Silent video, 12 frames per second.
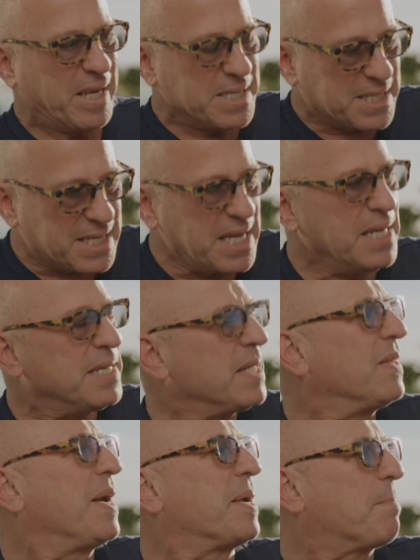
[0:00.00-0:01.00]

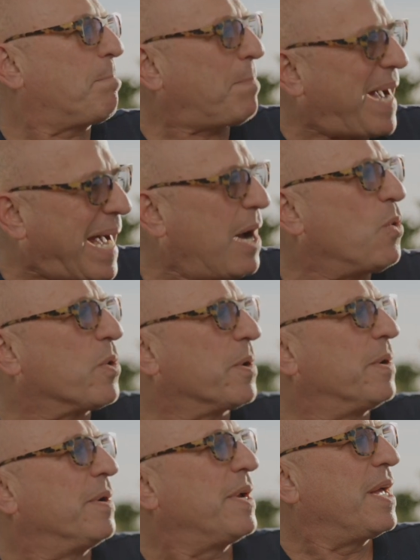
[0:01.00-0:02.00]
deity-like power
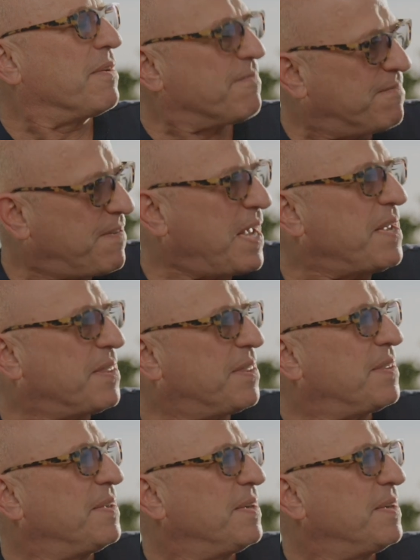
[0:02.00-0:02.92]
and faith